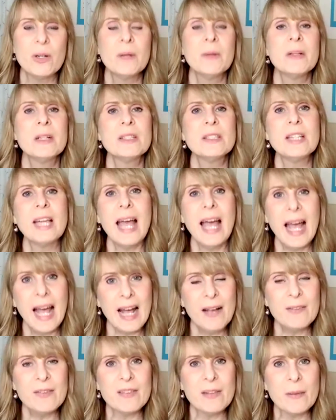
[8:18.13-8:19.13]
to
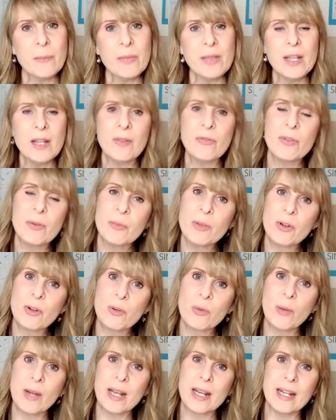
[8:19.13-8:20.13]
have something from your
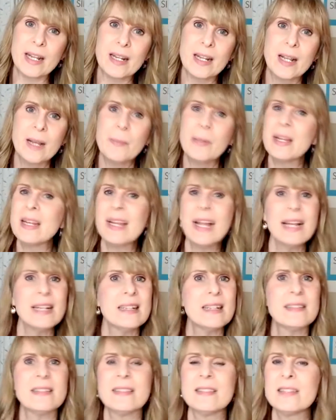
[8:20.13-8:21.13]
wedding, but not
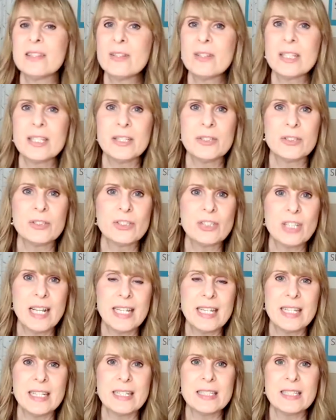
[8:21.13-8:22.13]
necessarily your
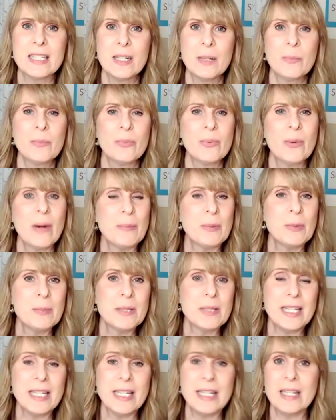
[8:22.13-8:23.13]
giant,
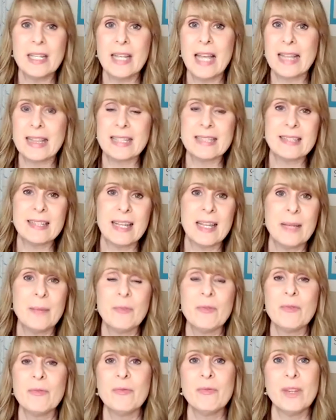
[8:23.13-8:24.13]
probably at the
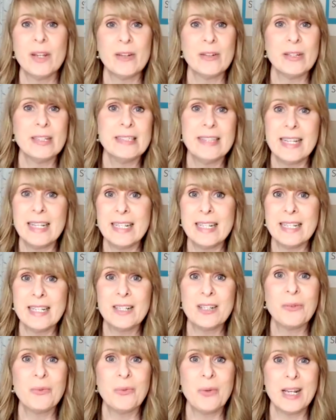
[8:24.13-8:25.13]
time, very
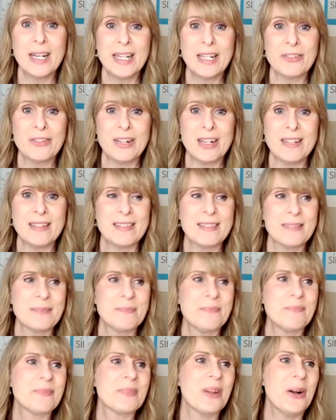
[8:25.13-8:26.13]
dated wedding dress.
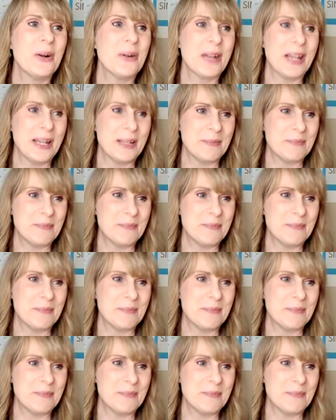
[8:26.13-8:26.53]
Okay.